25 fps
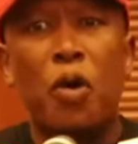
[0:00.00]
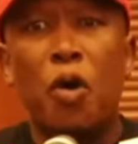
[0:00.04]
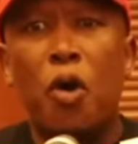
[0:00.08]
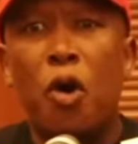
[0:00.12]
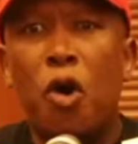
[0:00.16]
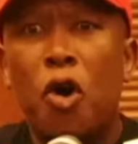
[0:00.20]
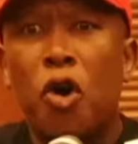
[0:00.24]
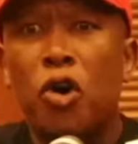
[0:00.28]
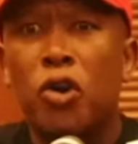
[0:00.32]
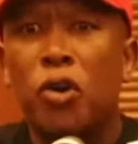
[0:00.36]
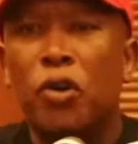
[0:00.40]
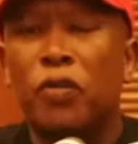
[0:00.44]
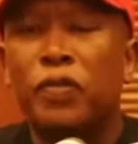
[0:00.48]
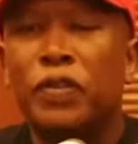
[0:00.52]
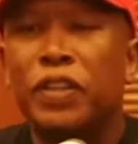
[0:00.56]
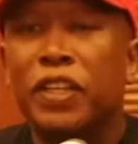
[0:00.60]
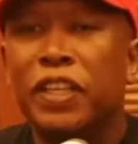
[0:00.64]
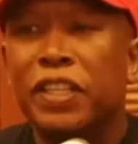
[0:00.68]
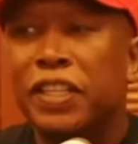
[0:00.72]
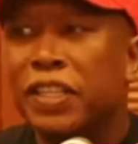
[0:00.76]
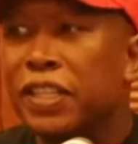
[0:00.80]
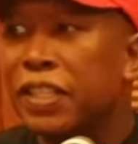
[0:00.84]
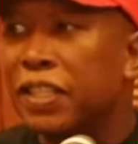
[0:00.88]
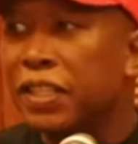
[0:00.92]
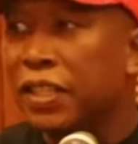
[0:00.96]
All of
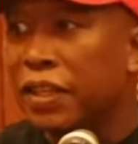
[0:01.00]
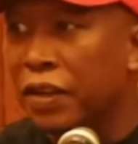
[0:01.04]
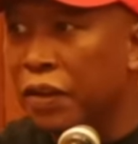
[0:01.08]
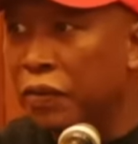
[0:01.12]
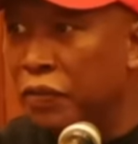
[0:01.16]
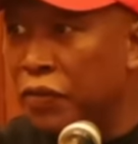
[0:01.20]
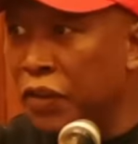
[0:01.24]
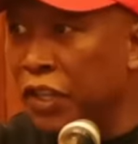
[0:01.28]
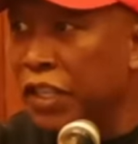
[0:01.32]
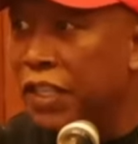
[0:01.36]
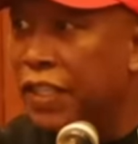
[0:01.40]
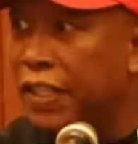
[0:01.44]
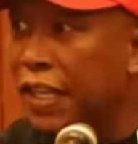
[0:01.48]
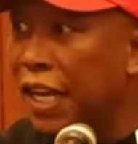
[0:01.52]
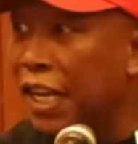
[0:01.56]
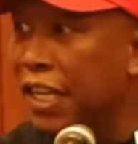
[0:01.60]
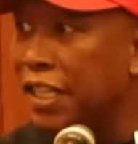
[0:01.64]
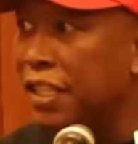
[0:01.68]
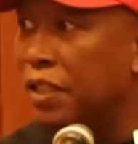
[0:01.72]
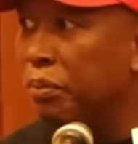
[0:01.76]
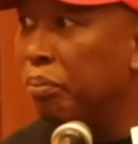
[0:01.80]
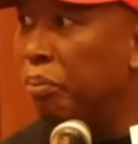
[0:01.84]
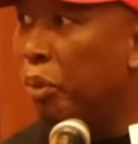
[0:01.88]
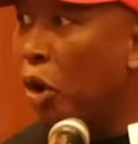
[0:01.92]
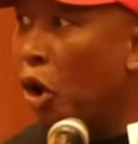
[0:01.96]
these
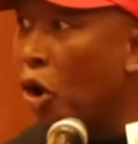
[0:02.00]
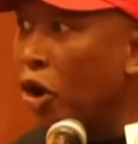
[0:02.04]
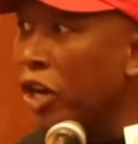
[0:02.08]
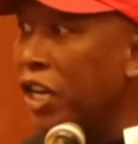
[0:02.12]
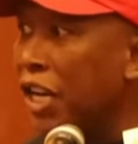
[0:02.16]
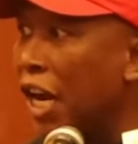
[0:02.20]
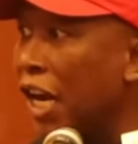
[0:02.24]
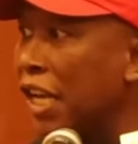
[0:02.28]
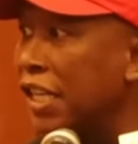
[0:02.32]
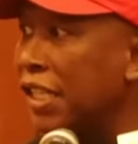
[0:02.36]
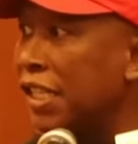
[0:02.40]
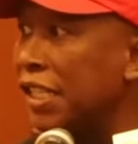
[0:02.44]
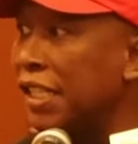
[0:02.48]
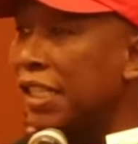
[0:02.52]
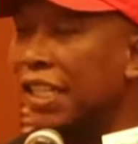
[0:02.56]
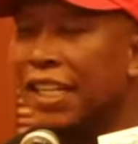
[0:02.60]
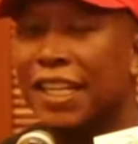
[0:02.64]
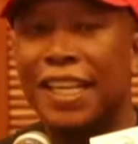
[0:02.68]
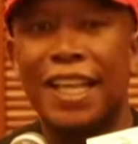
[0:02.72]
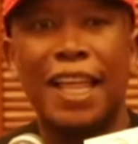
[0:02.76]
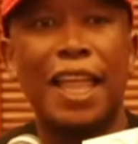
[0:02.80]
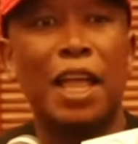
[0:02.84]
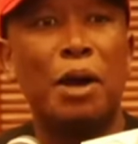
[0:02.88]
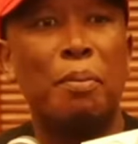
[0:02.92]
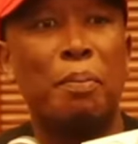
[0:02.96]
visas, borders
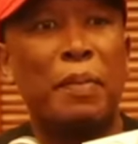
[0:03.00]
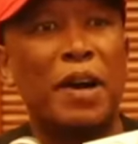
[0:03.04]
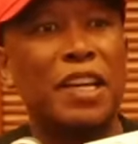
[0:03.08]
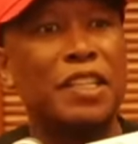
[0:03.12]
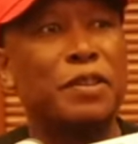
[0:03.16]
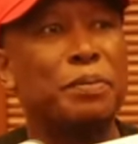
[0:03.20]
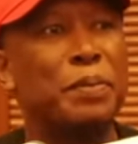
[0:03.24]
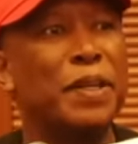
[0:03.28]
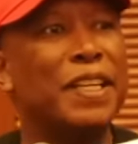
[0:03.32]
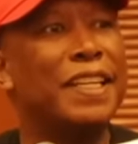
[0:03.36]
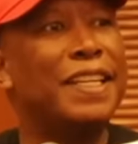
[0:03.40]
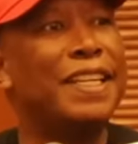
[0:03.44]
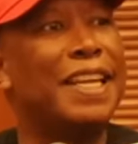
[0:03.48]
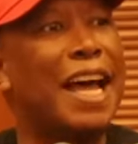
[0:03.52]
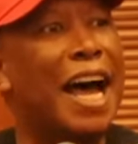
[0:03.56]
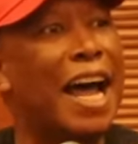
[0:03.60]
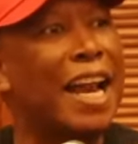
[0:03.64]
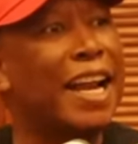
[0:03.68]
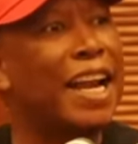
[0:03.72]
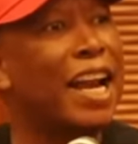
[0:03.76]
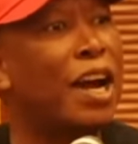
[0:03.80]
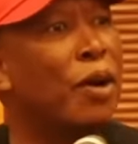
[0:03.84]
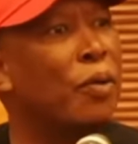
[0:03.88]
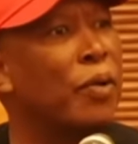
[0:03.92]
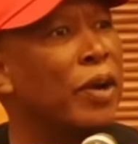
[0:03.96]
must be
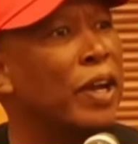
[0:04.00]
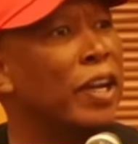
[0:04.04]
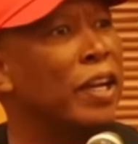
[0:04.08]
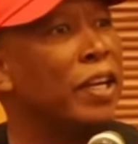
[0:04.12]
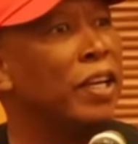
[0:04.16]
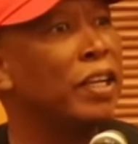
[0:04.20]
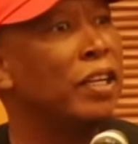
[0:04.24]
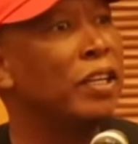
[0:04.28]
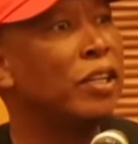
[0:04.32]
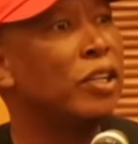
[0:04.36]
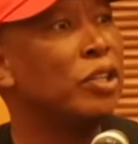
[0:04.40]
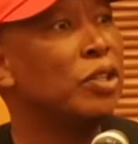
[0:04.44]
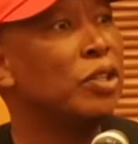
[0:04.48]
done away.